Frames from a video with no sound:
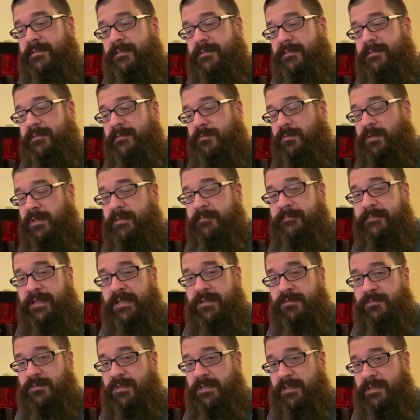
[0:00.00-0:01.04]
one by
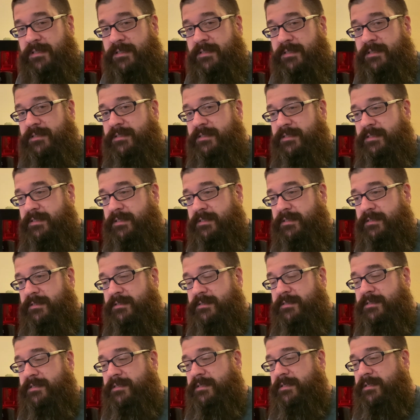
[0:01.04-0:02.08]
one
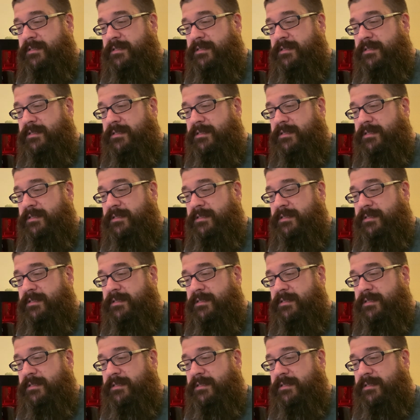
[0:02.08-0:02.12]
these